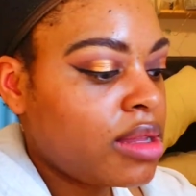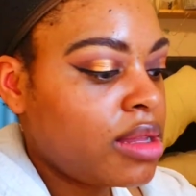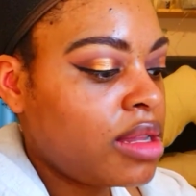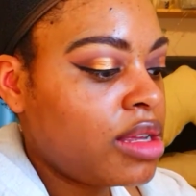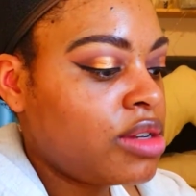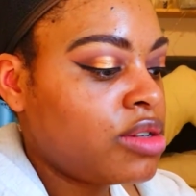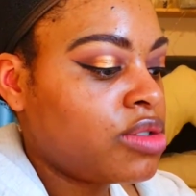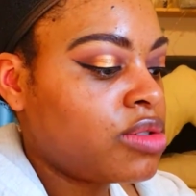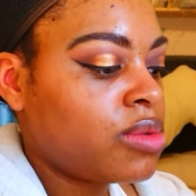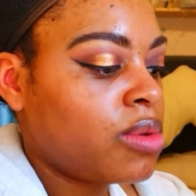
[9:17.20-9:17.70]

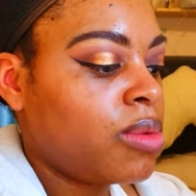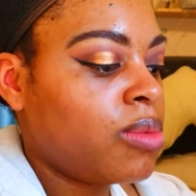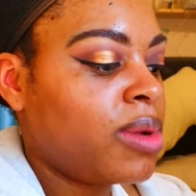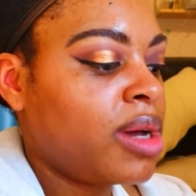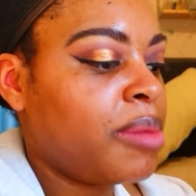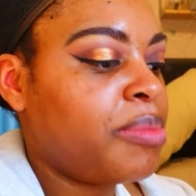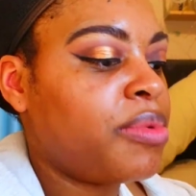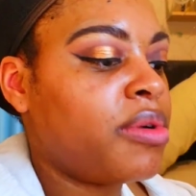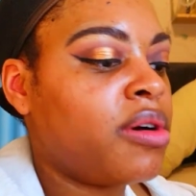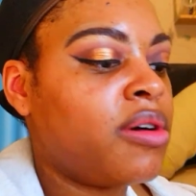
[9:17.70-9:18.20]
Let's just
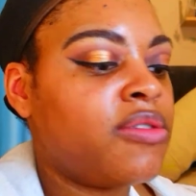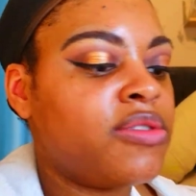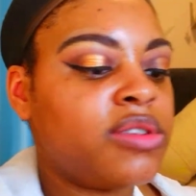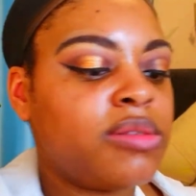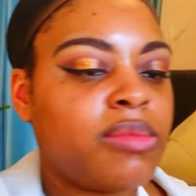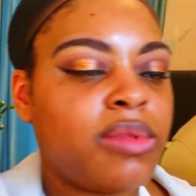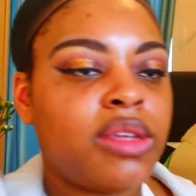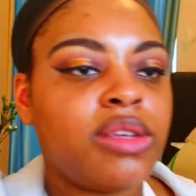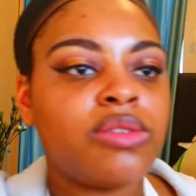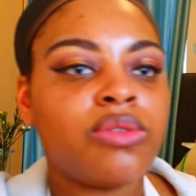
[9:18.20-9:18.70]
wipe off
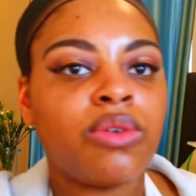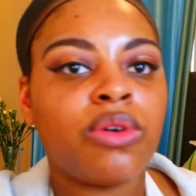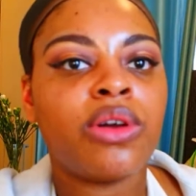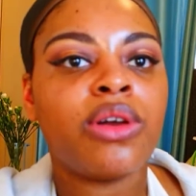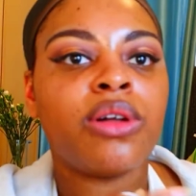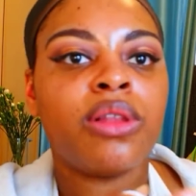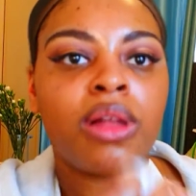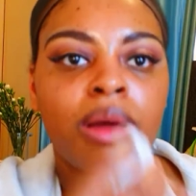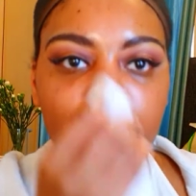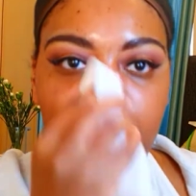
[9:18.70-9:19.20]
some of this
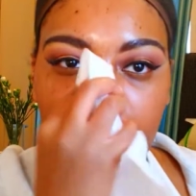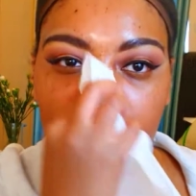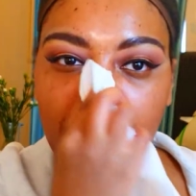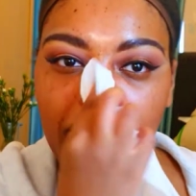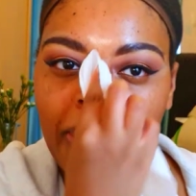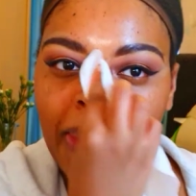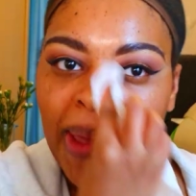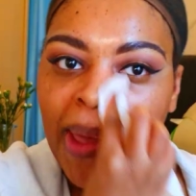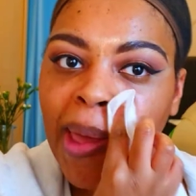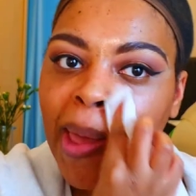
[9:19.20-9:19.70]
oil on my
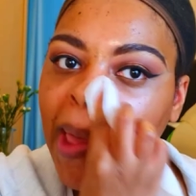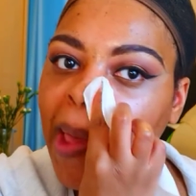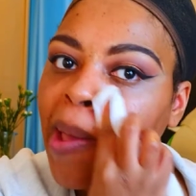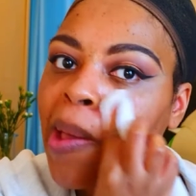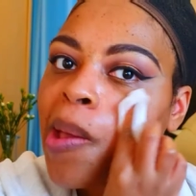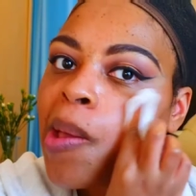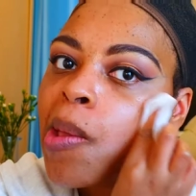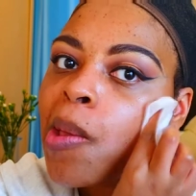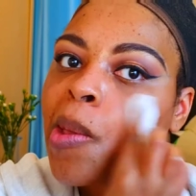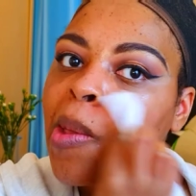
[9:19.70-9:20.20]
hair.
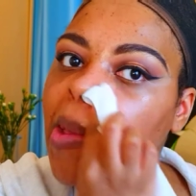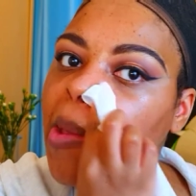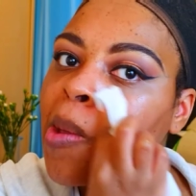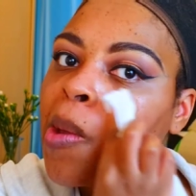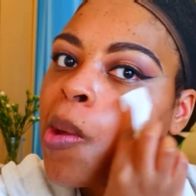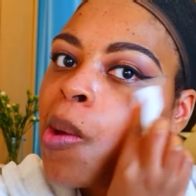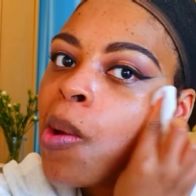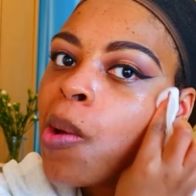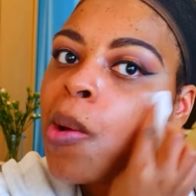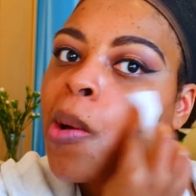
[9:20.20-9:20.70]

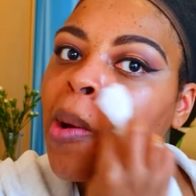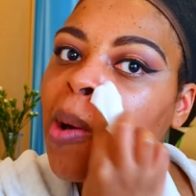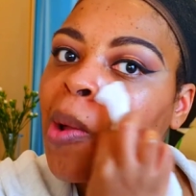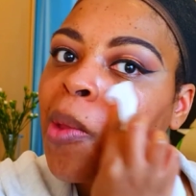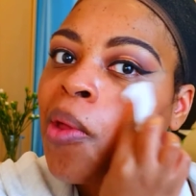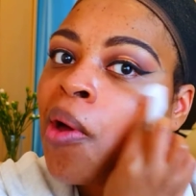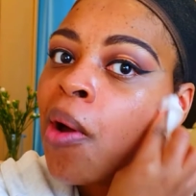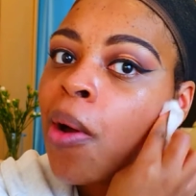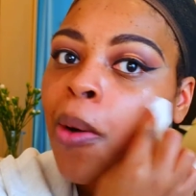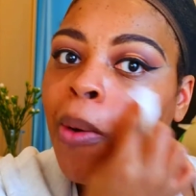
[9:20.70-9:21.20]

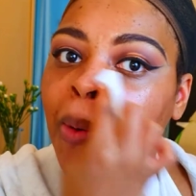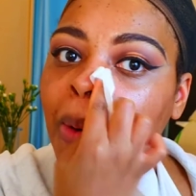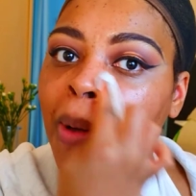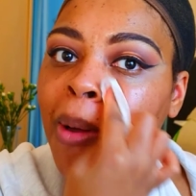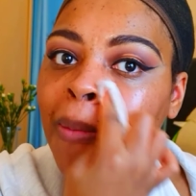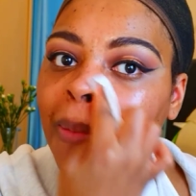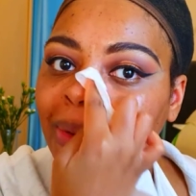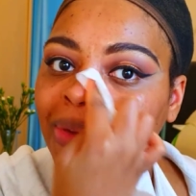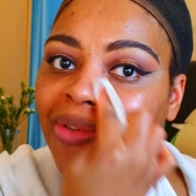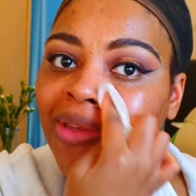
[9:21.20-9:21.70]
Although,
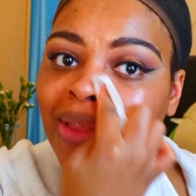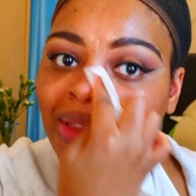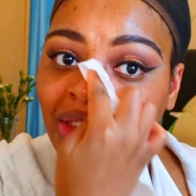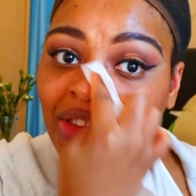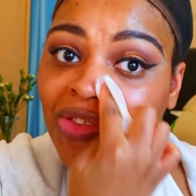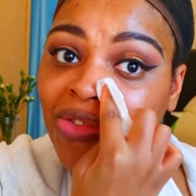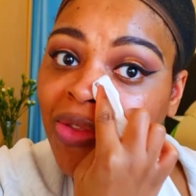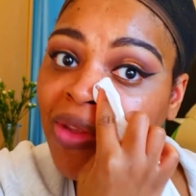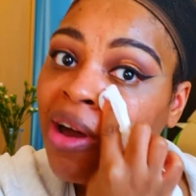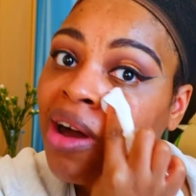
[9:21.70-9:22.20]
my skin
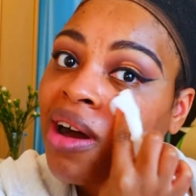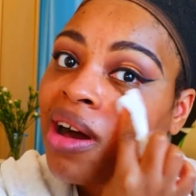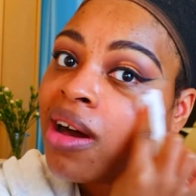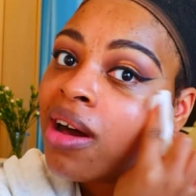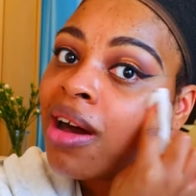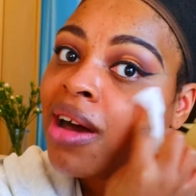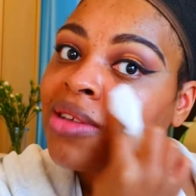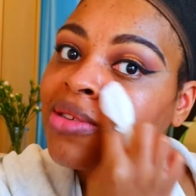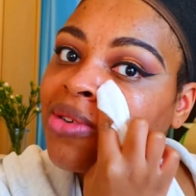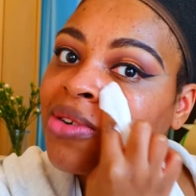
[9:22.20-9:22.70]
is not
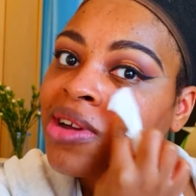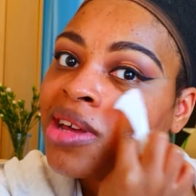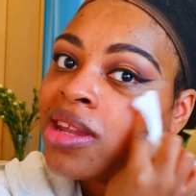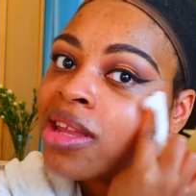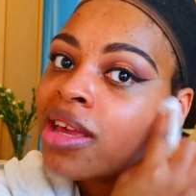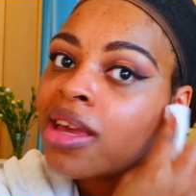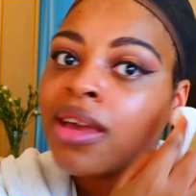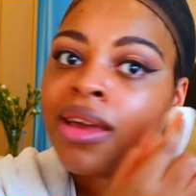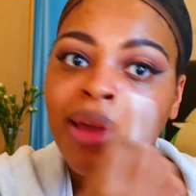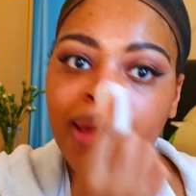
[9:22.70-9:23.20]
as
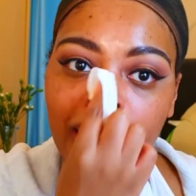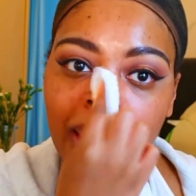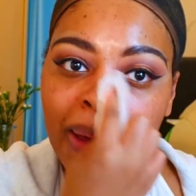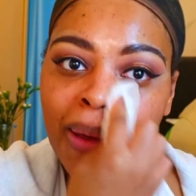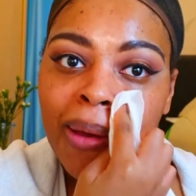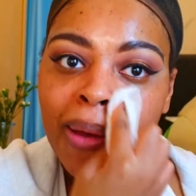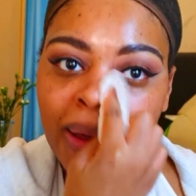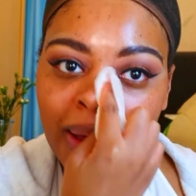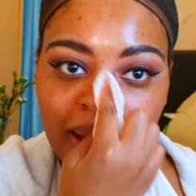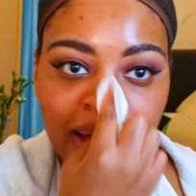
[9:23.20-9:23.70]
oily
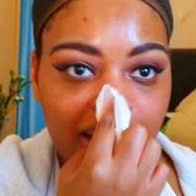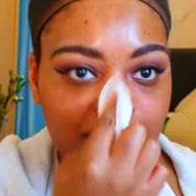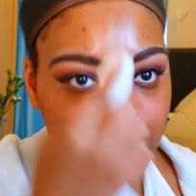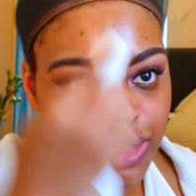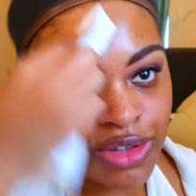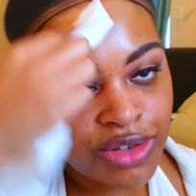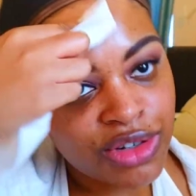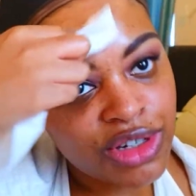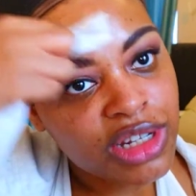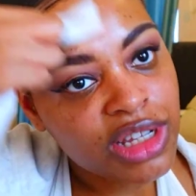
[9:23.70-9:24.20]
as it
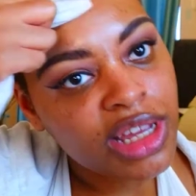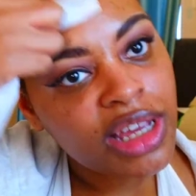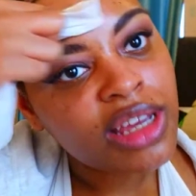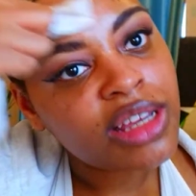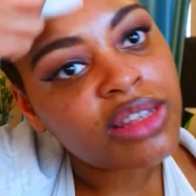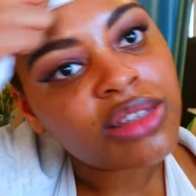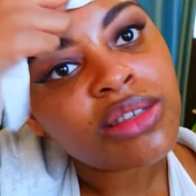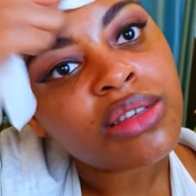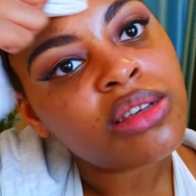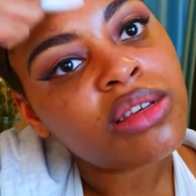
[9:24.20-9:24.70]
usually
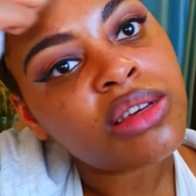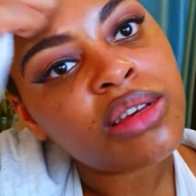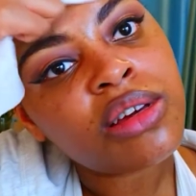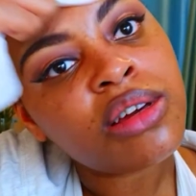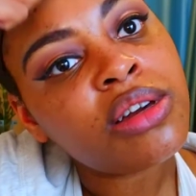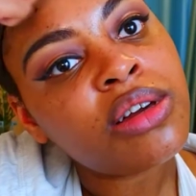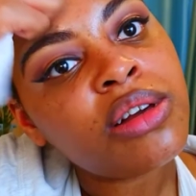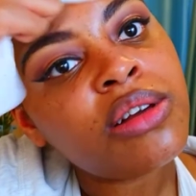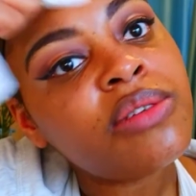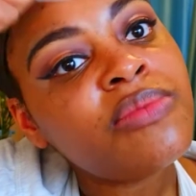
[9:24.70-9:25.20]
is.
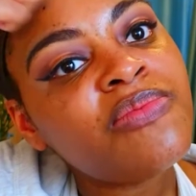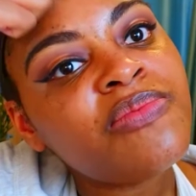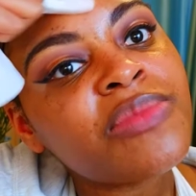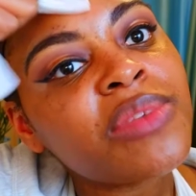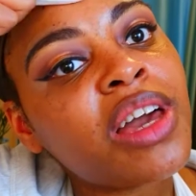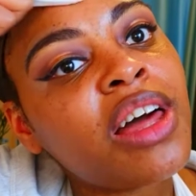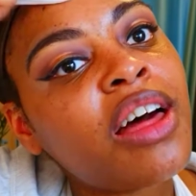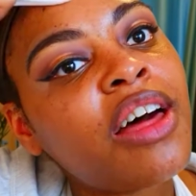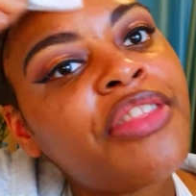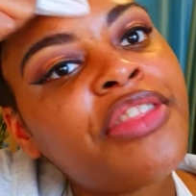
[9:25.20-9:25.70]

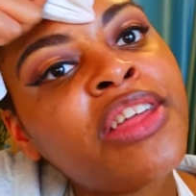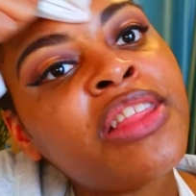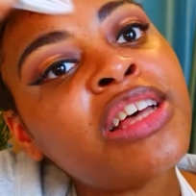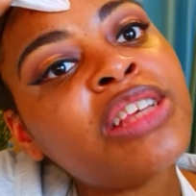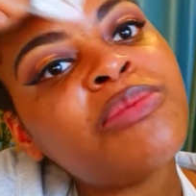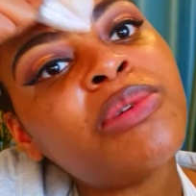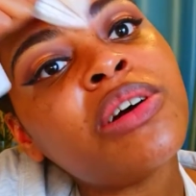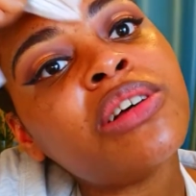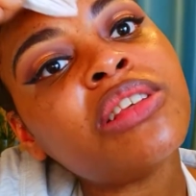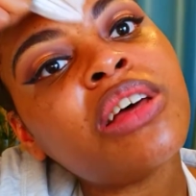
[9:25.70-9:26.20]
I think
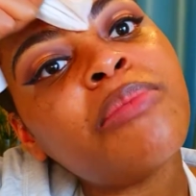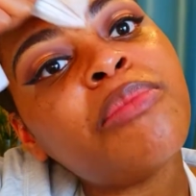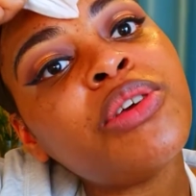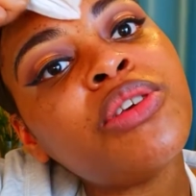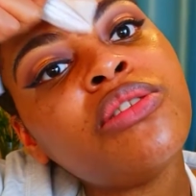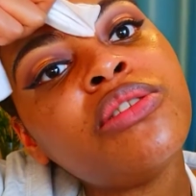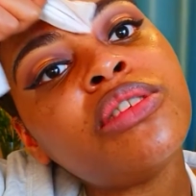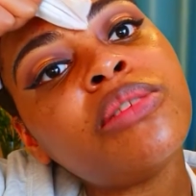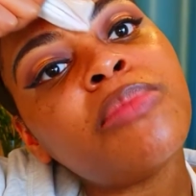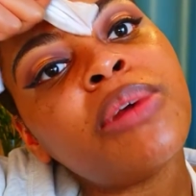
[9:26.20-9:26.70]
that's because I've been
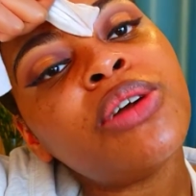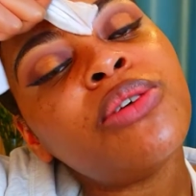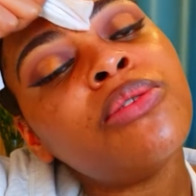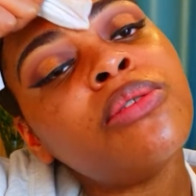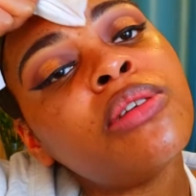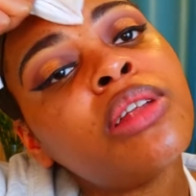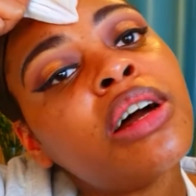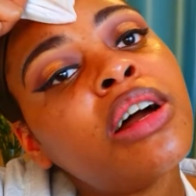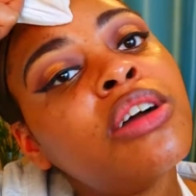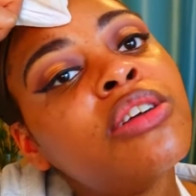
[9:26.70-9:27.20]
using my
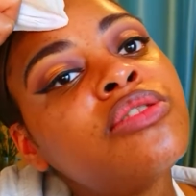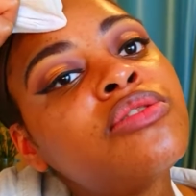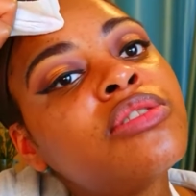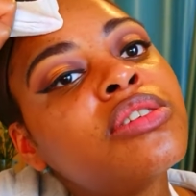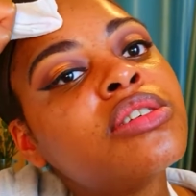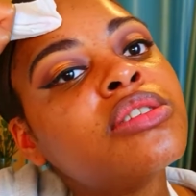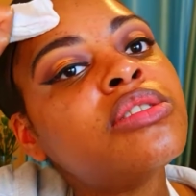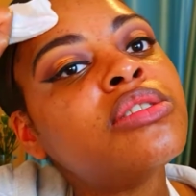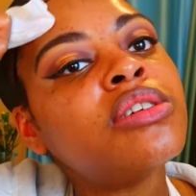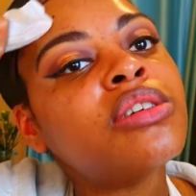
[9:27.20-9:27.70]
Ole
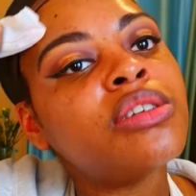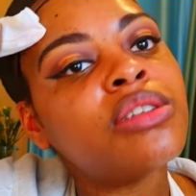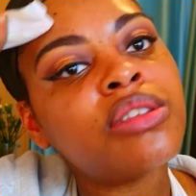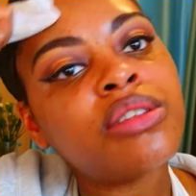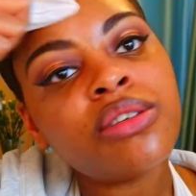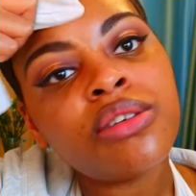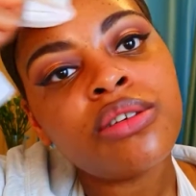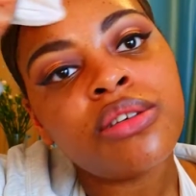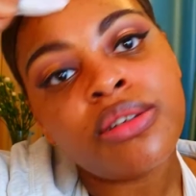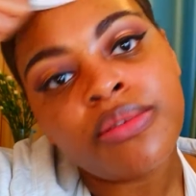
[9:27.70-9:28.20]
Henriksen
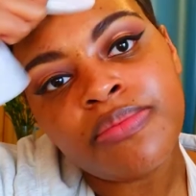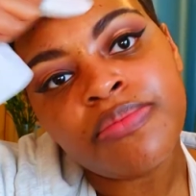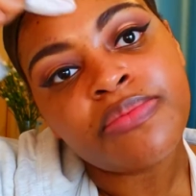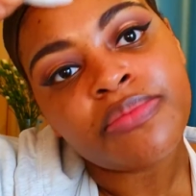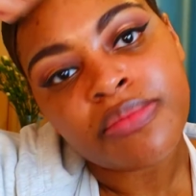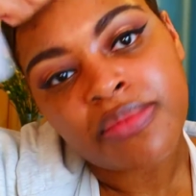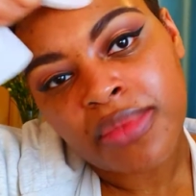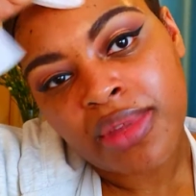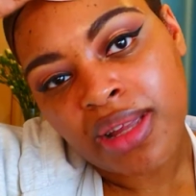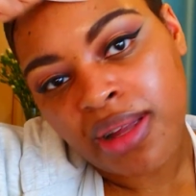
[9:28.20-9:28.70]

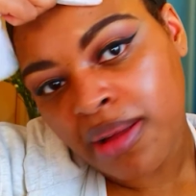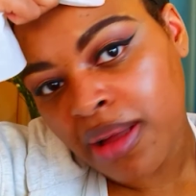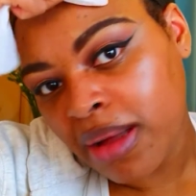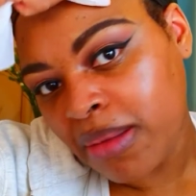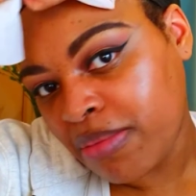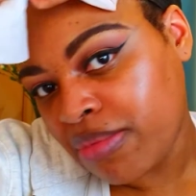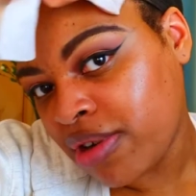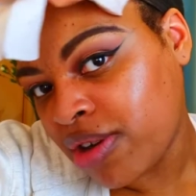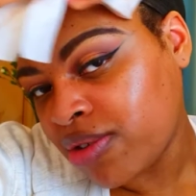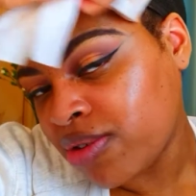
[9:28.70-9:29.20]

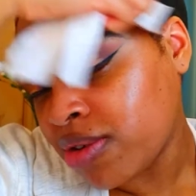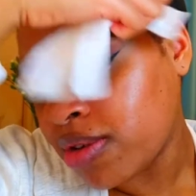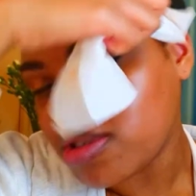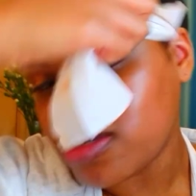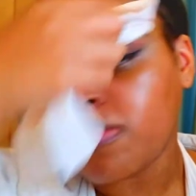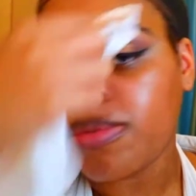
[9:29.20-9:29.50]
um, products.